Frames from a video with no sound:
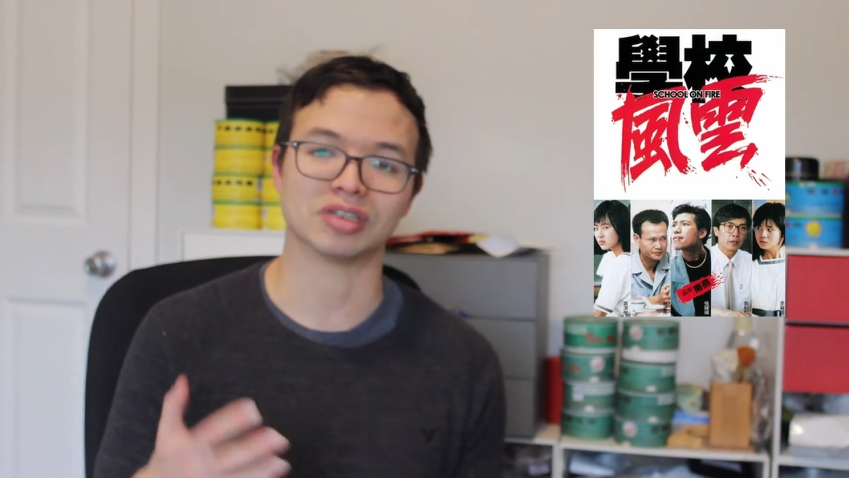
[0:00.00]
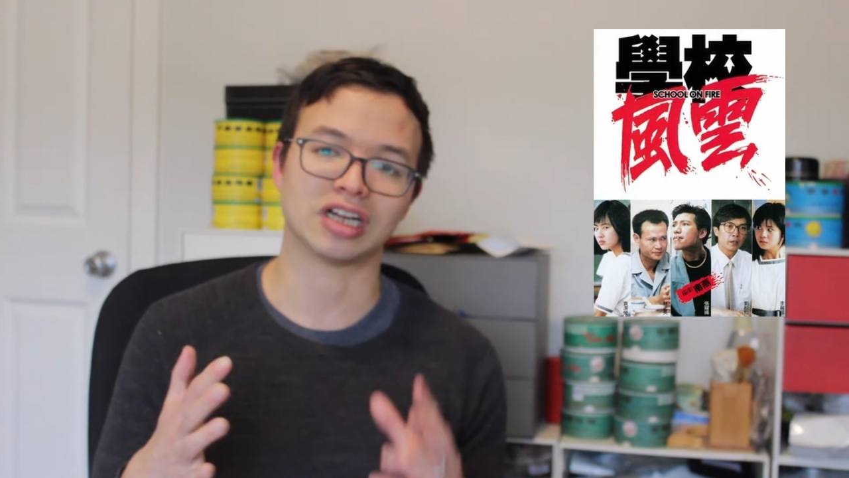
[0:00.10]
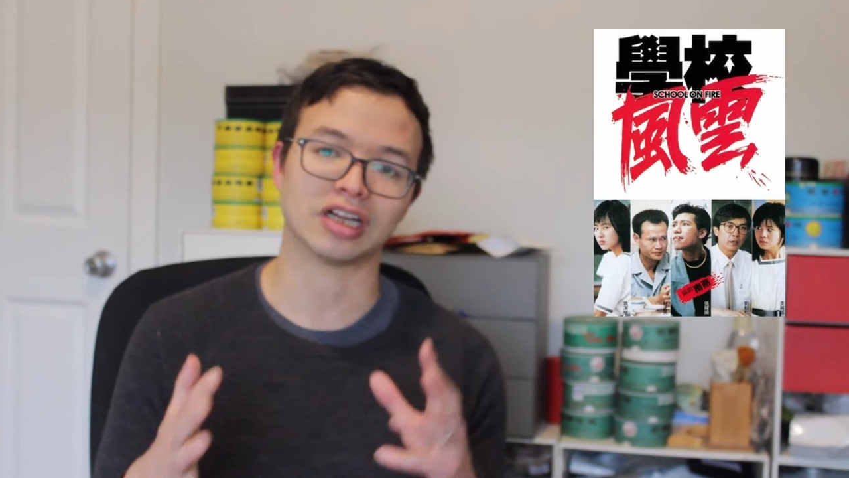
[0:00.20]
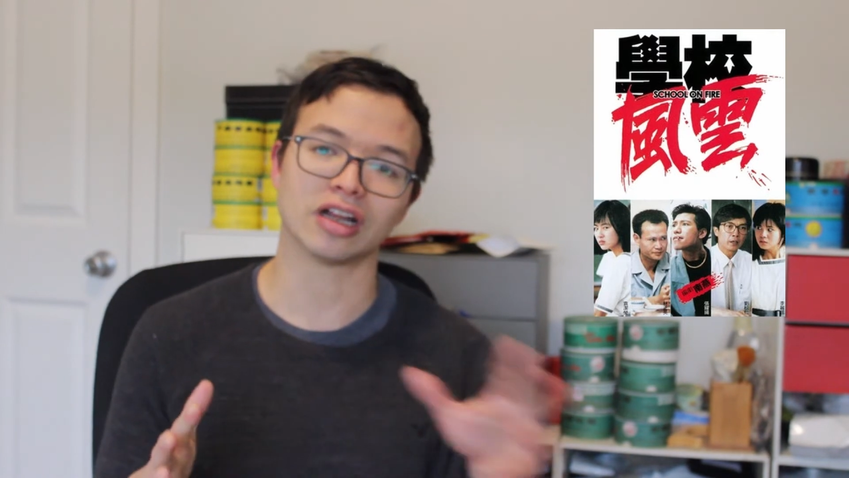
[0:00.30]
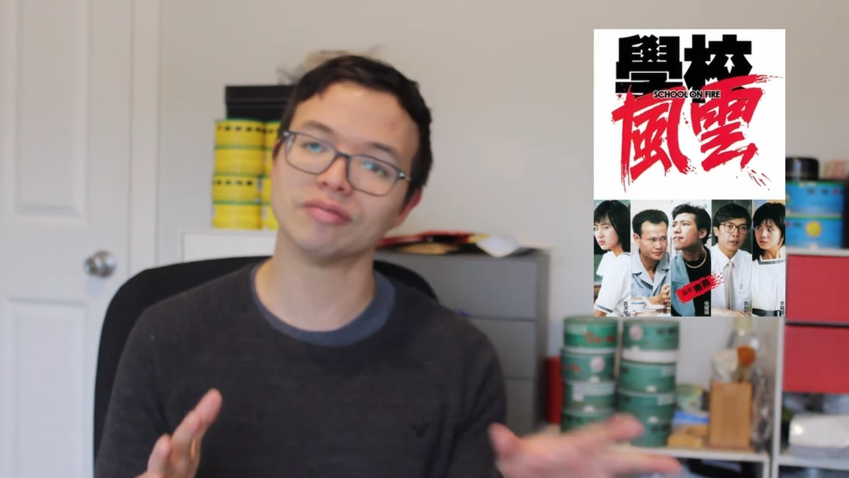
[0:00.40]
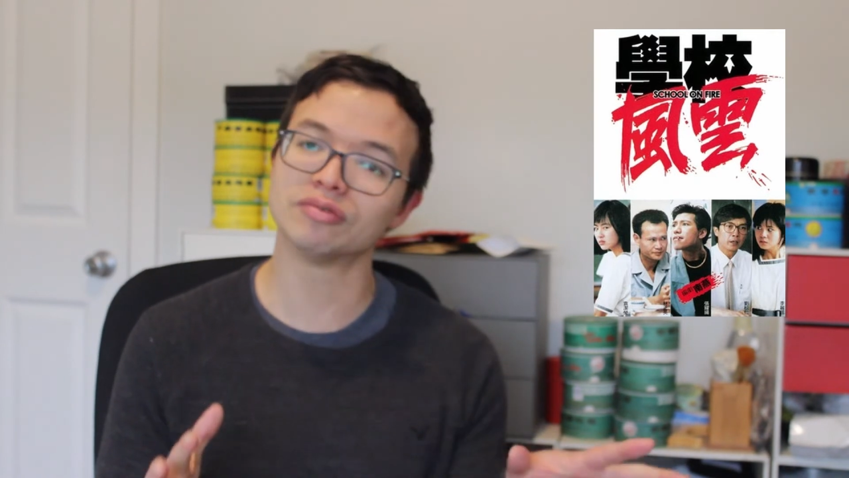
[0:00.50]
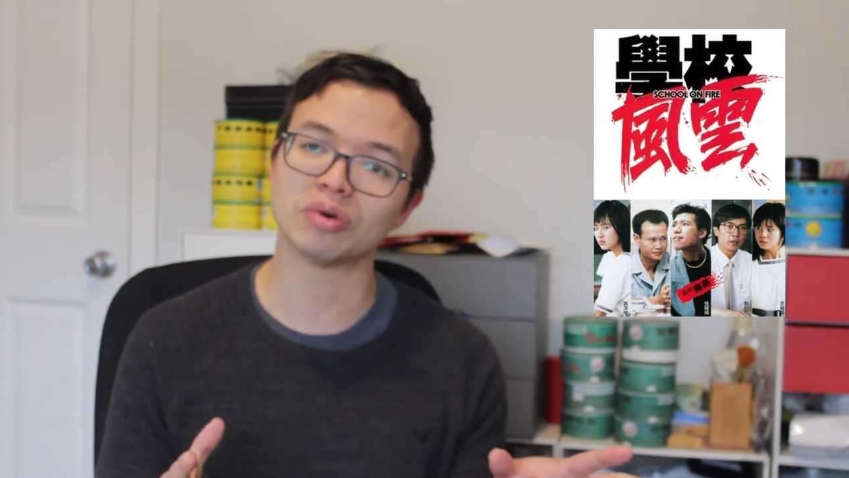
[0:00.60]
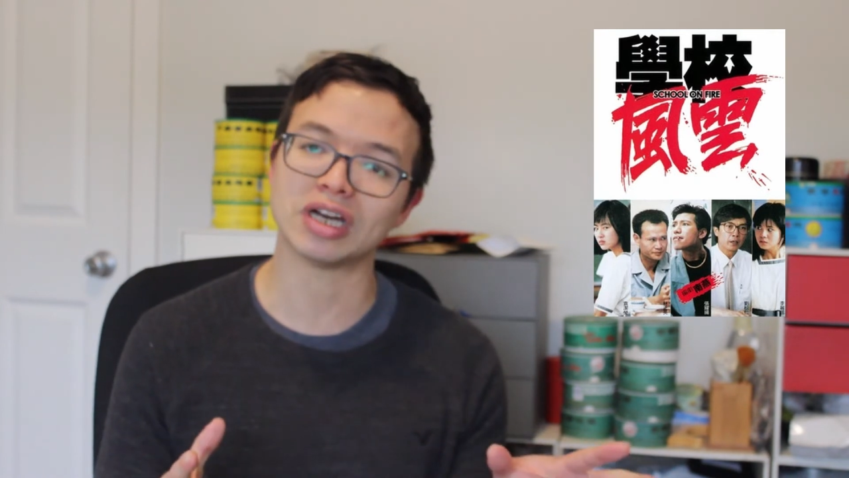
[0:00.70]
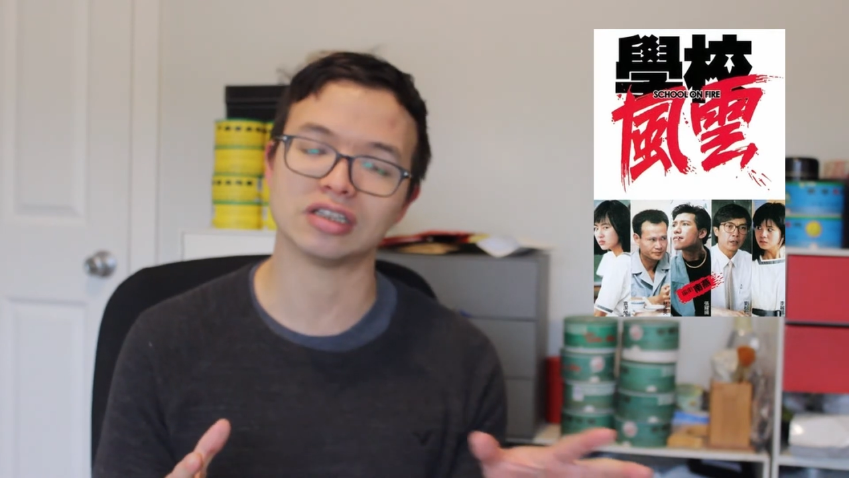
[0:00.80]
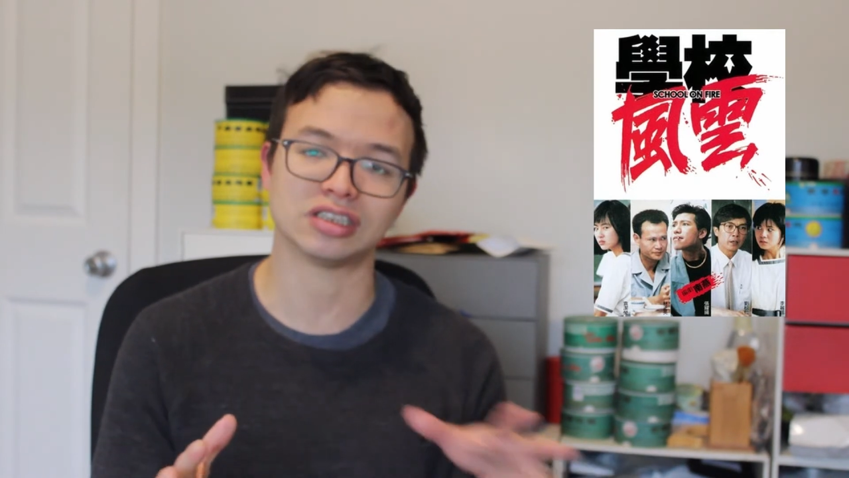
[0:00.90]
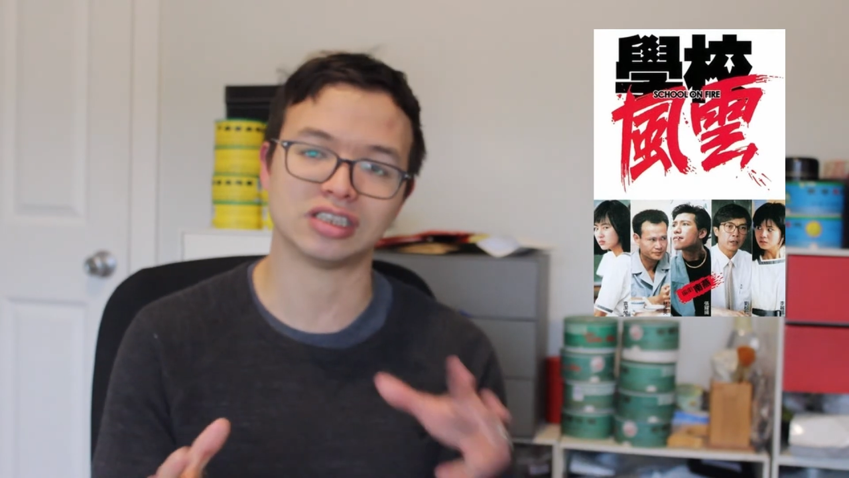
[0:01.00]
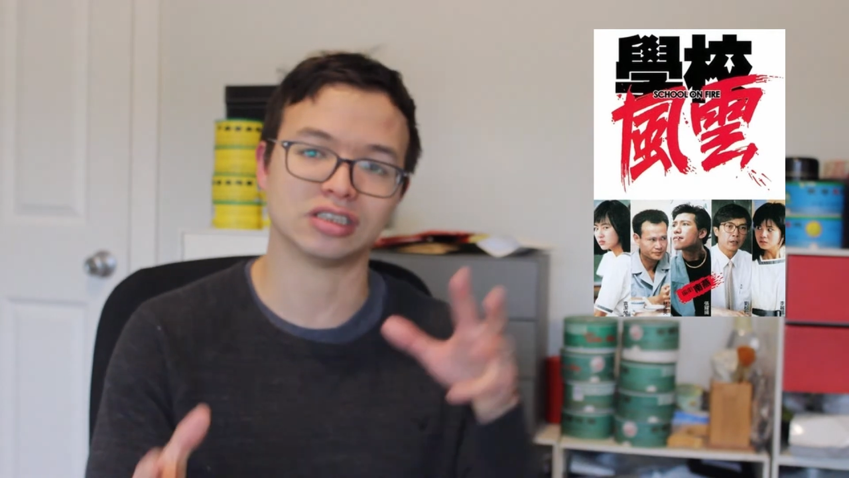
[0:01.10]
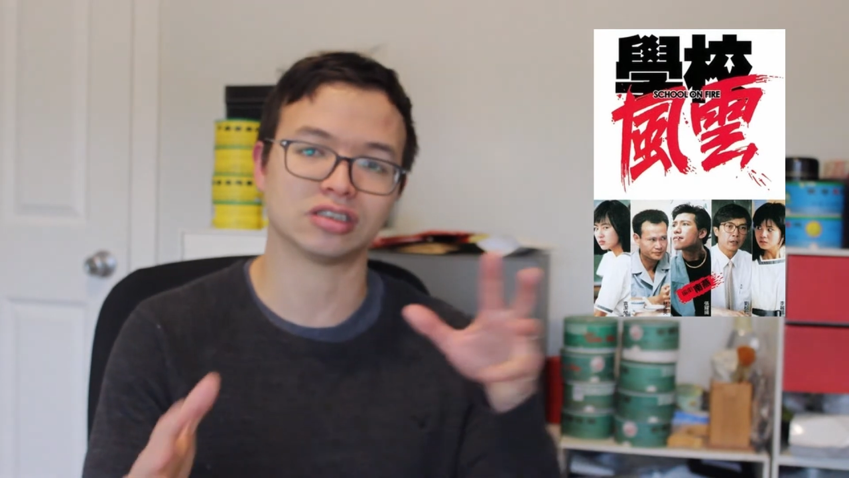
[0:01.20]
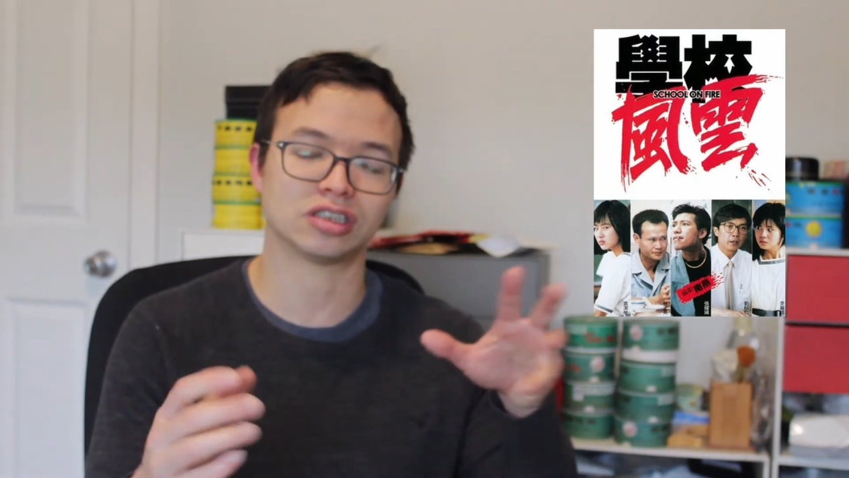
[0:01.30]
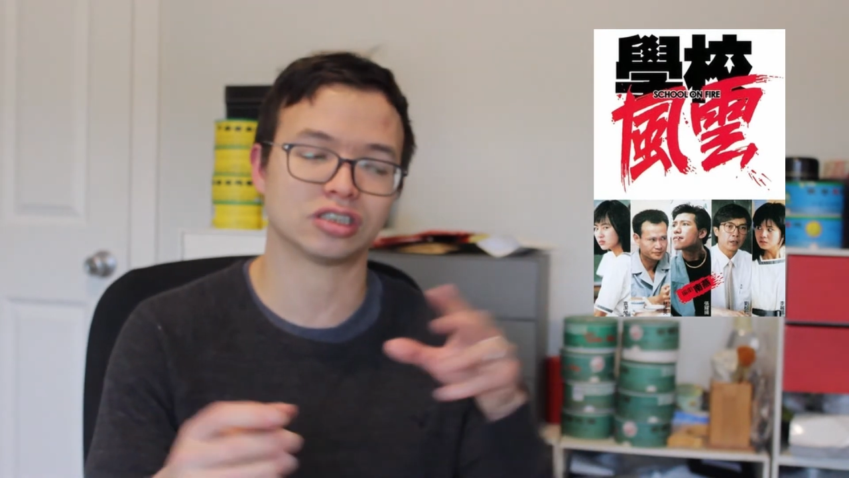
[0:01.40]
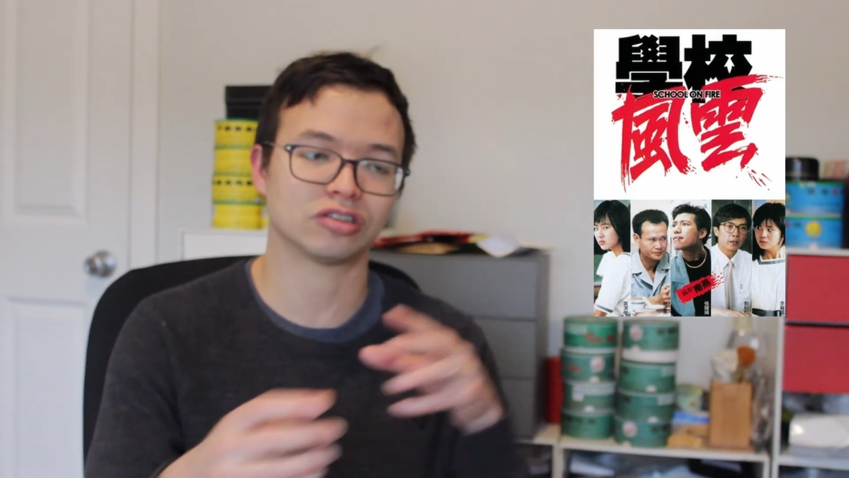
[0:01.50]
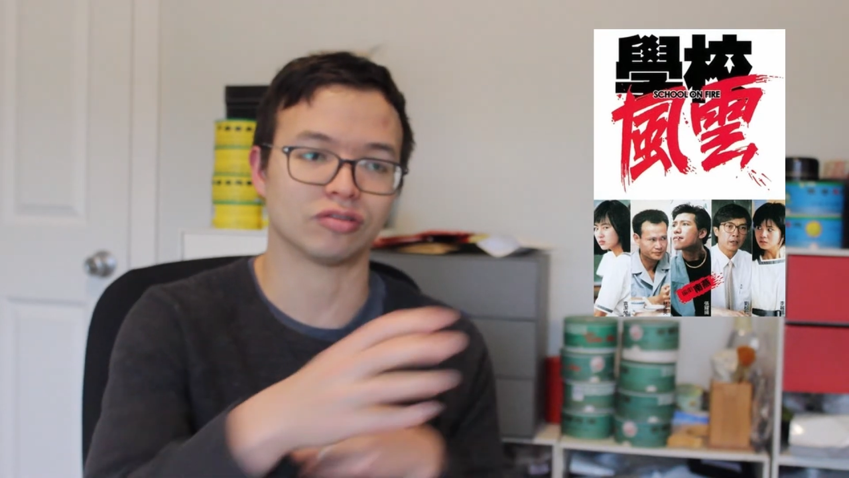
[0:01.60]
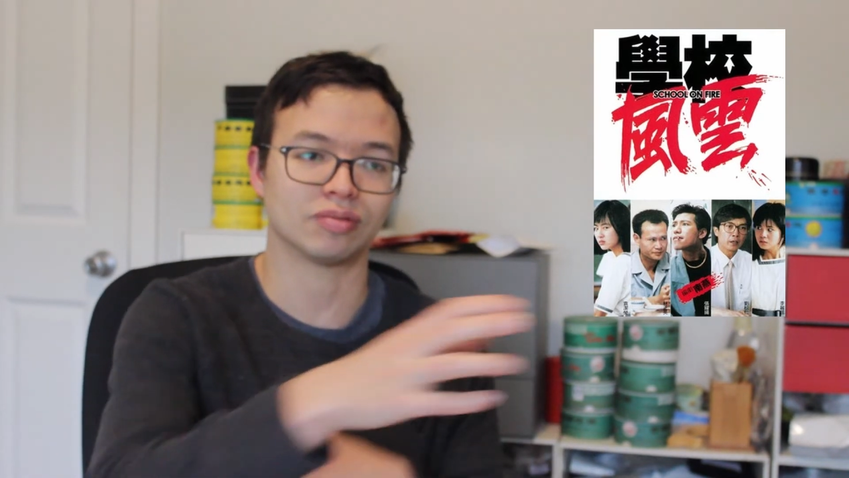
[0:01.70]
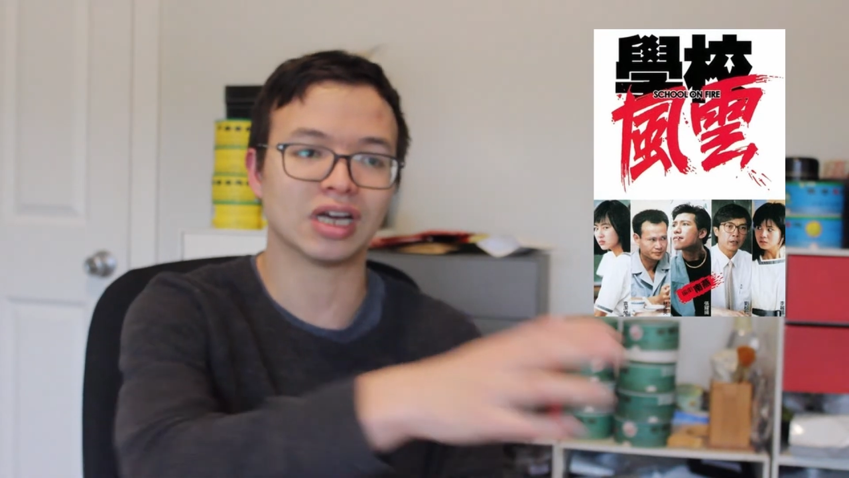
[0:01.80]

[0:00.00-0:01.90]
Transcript: And I love the way the scenes are just sort of